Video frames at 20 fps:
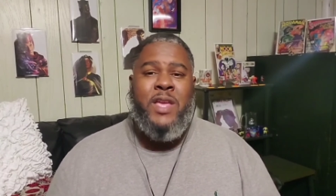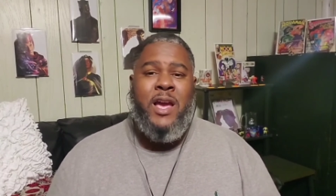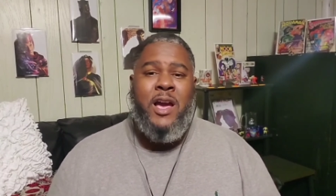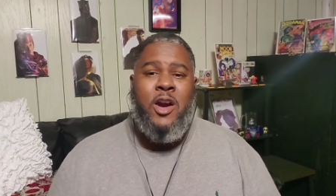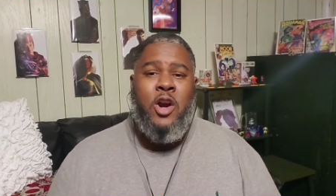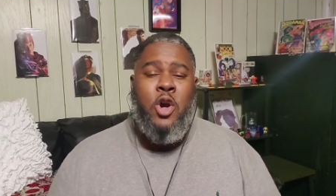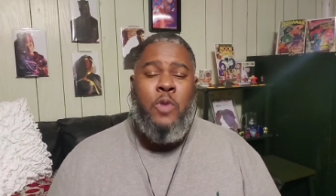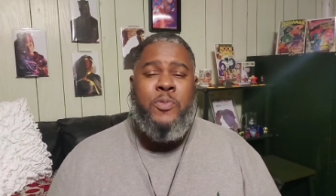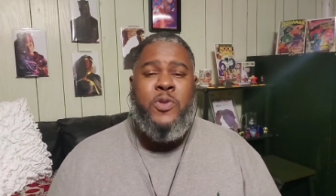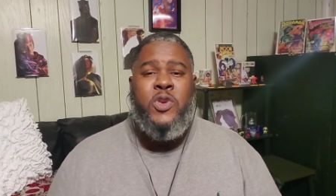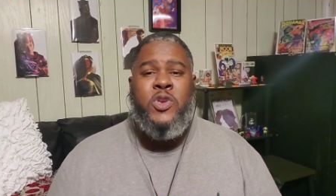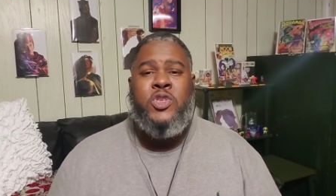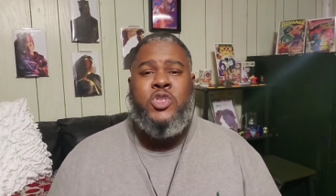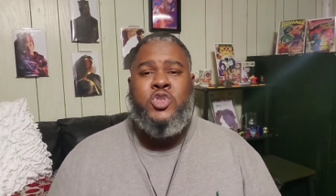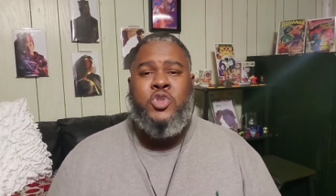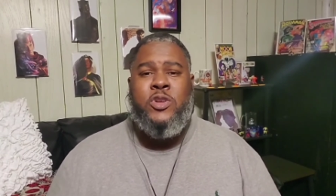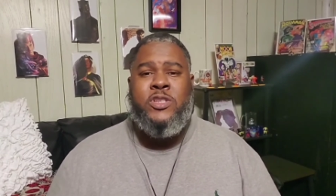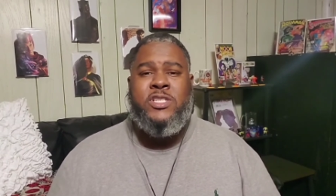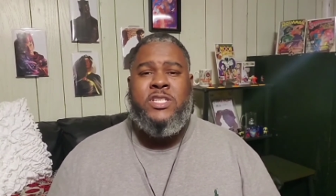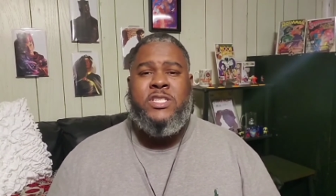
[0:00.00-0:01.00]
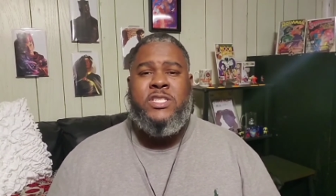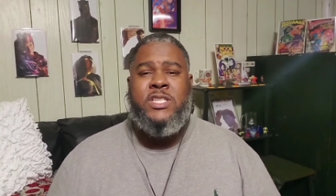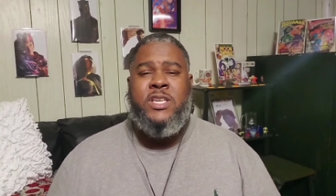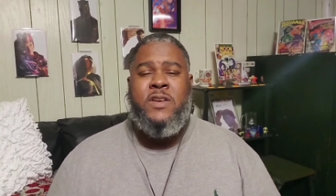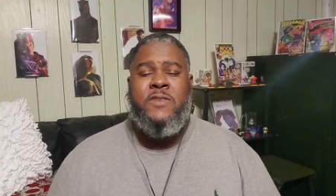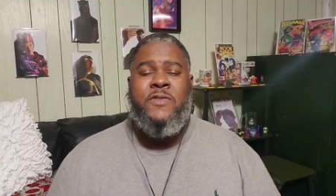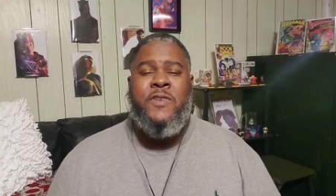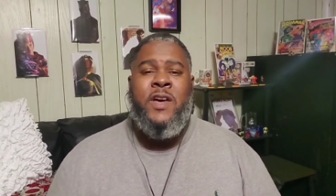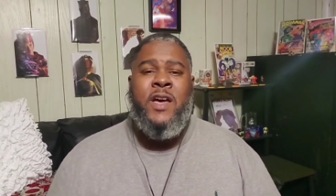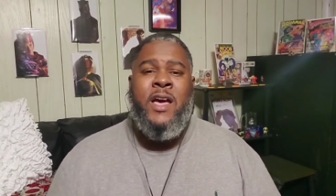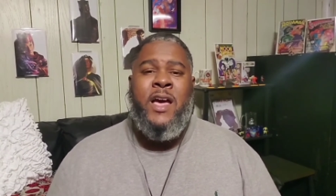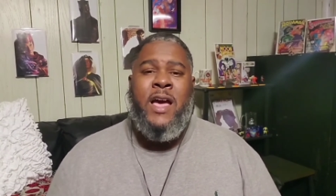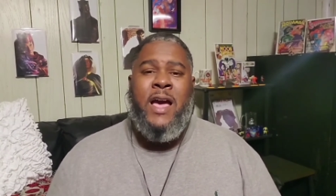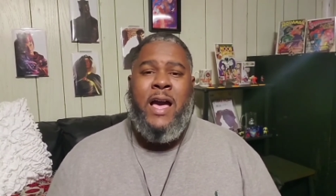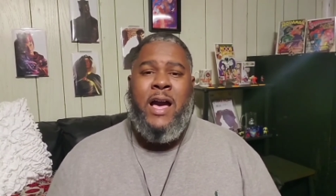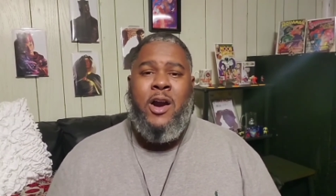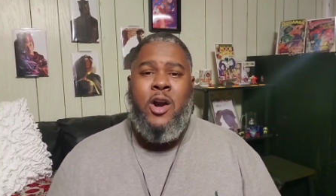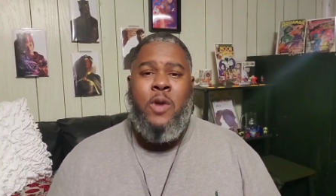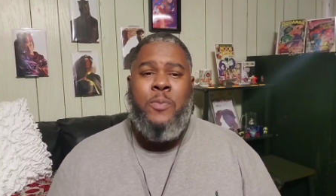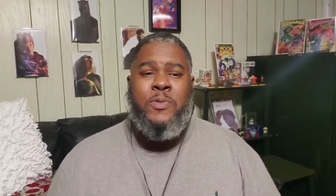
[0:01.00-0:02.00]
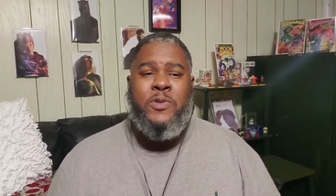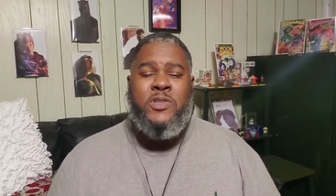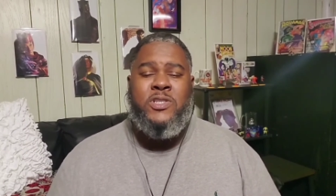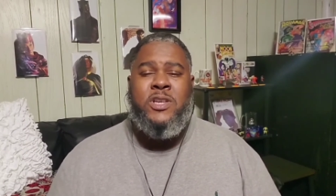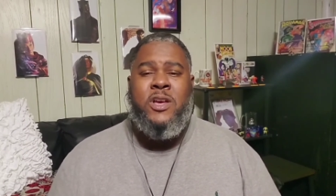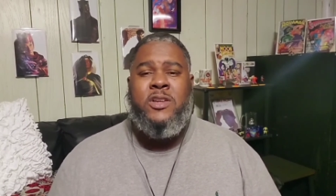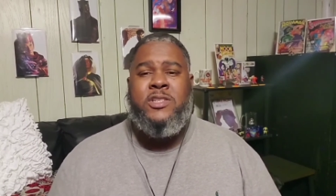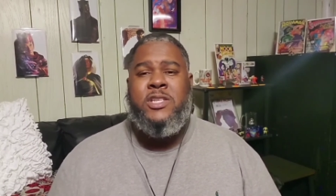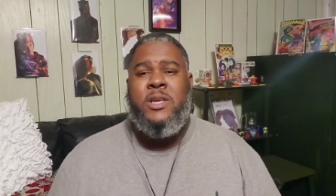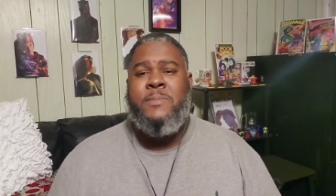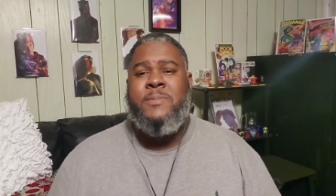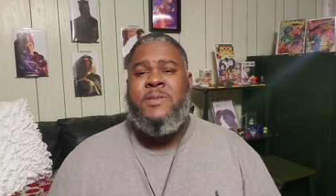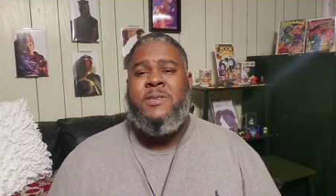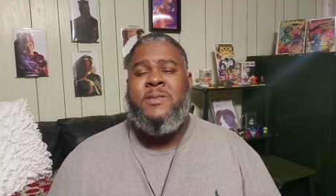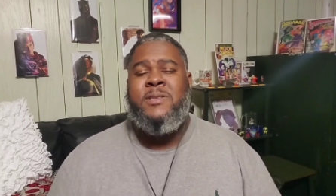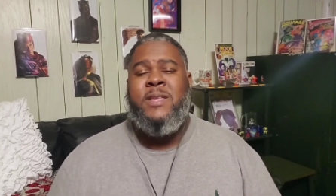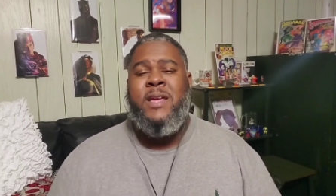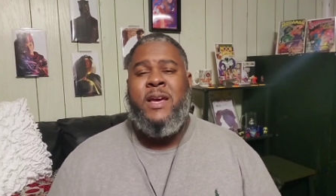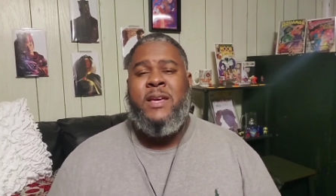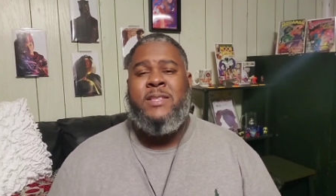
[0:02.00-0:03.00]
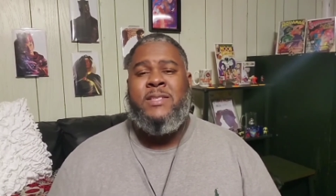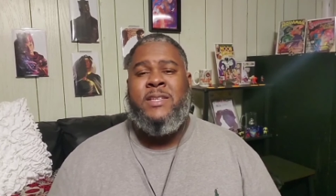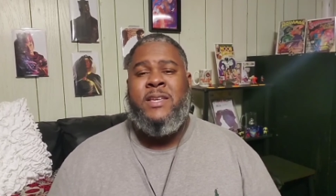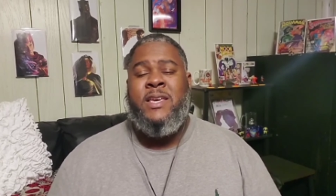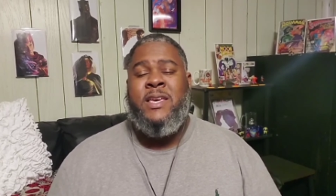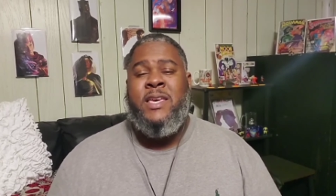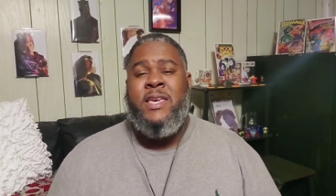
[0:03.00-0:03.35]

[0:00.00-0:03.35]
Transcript: I hope you enjoyed yourself. I hope you saw something you liked.